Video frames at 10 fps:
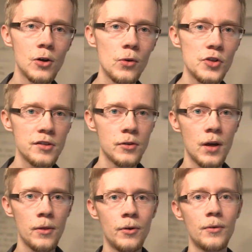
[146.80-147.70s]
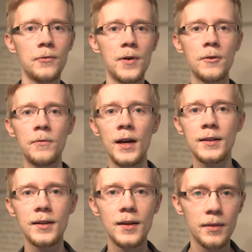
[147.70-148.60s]
go, just another fun
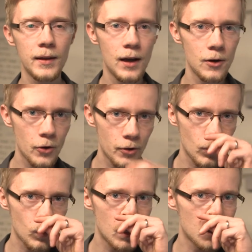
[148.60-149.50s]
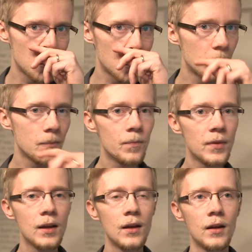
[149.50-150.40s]
fact that I learned a while ago.
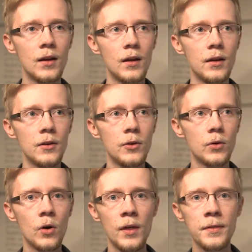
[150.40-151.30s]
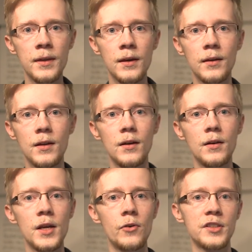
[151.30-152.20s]
You know that the
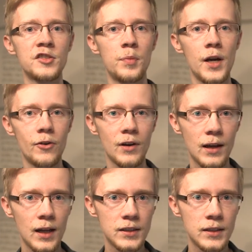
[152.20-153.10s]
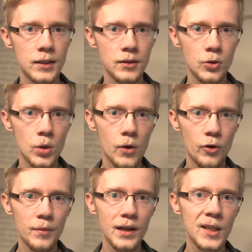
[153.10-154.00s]
nearest spiral galaxy to
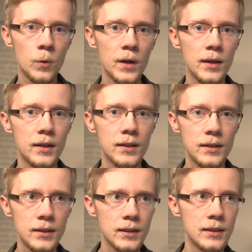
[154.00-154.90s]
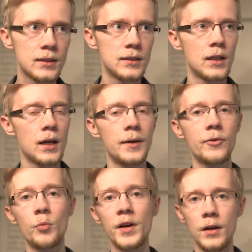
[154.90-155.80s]
our Milky Way is
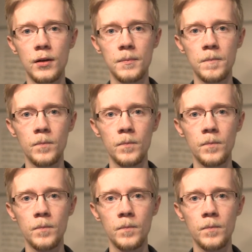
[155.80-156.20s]
Andromeda.